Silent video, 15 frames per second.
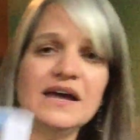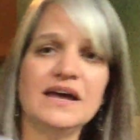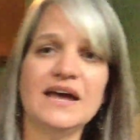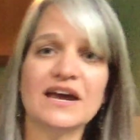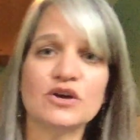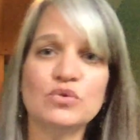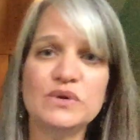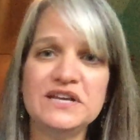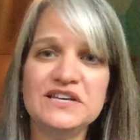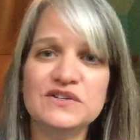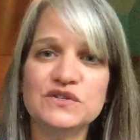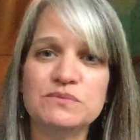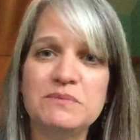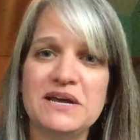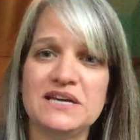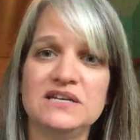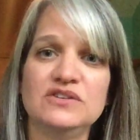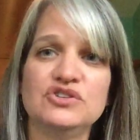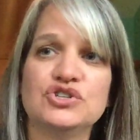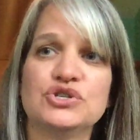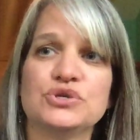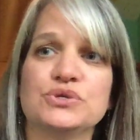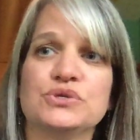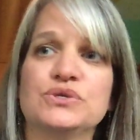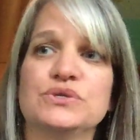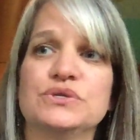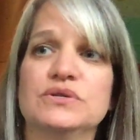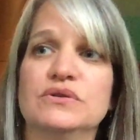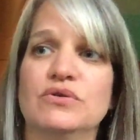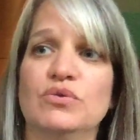Equity is making
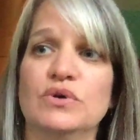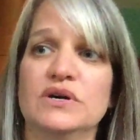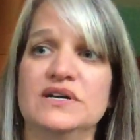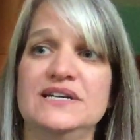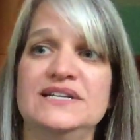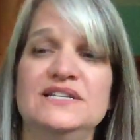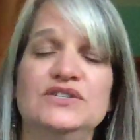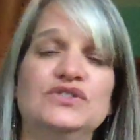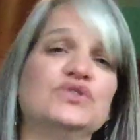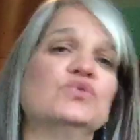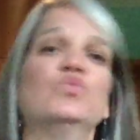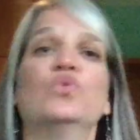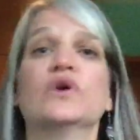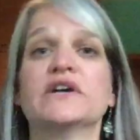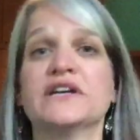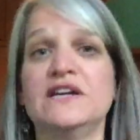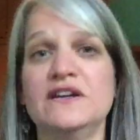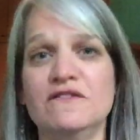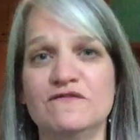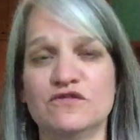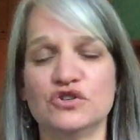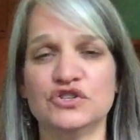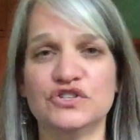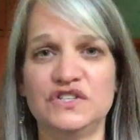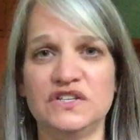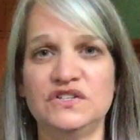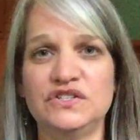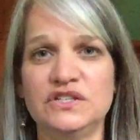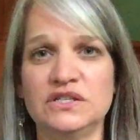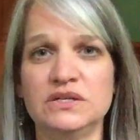sure or is working for
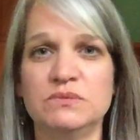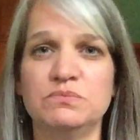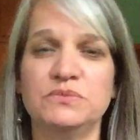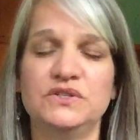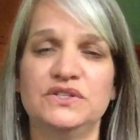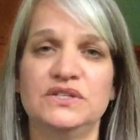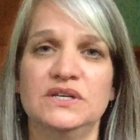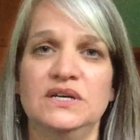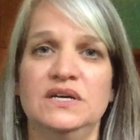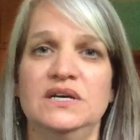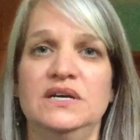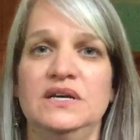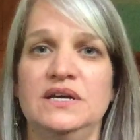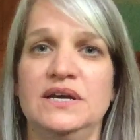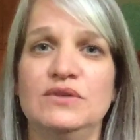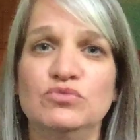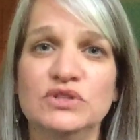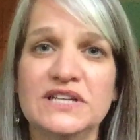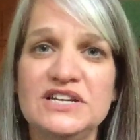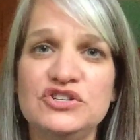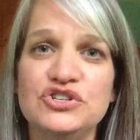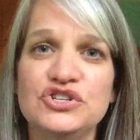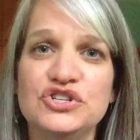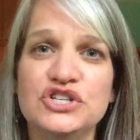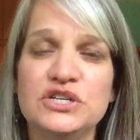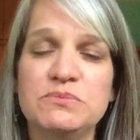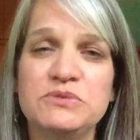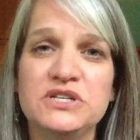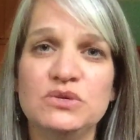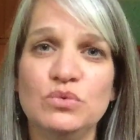systems and
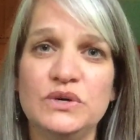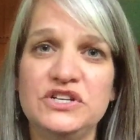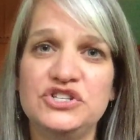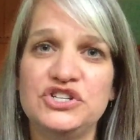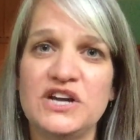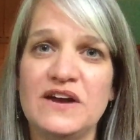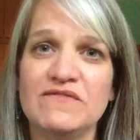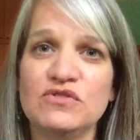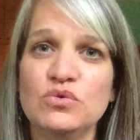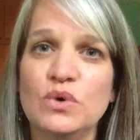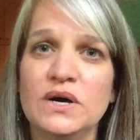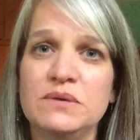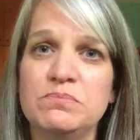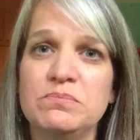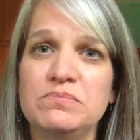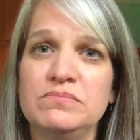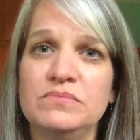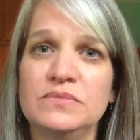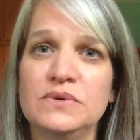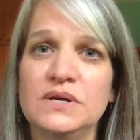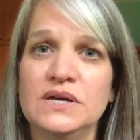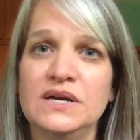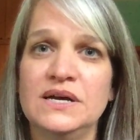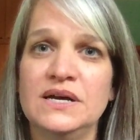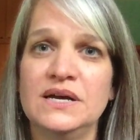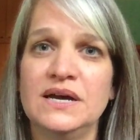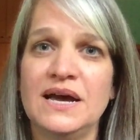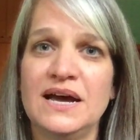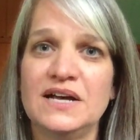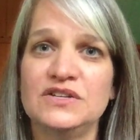relationships in which everyone
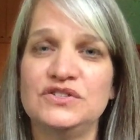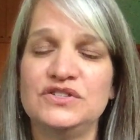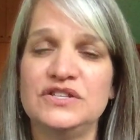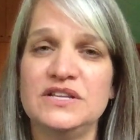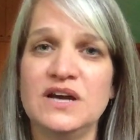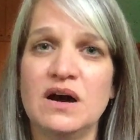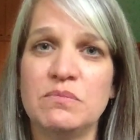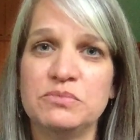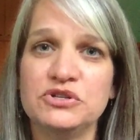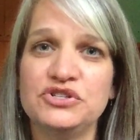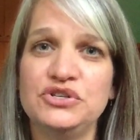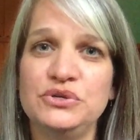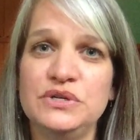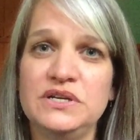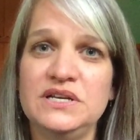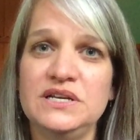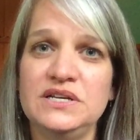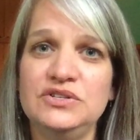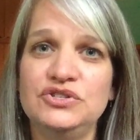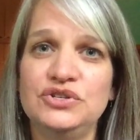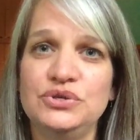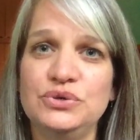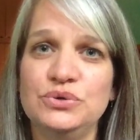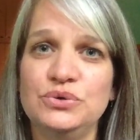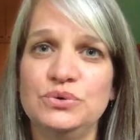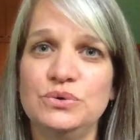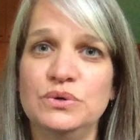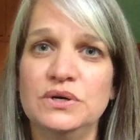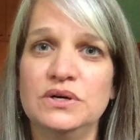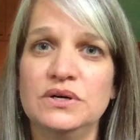has the opportunity
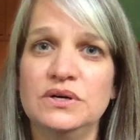to